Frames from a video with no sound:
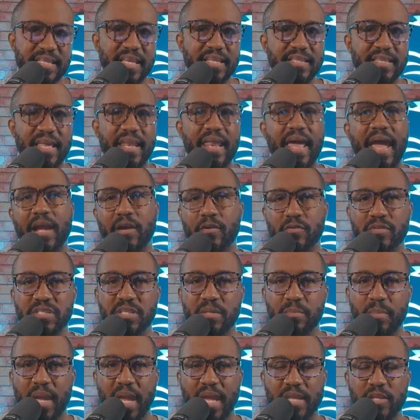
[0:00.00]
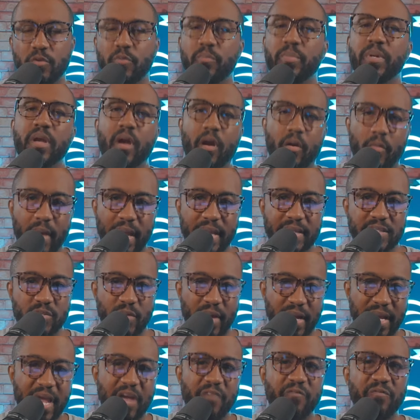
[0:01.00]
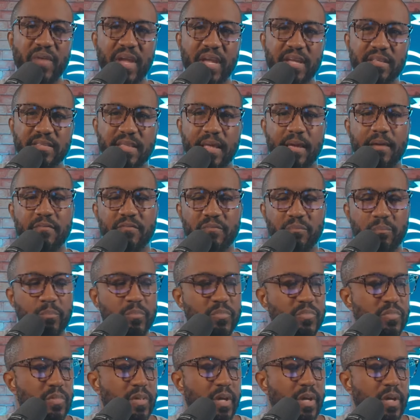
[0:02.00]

Let's get that accuracy, man. You'll be all right. So I got faith that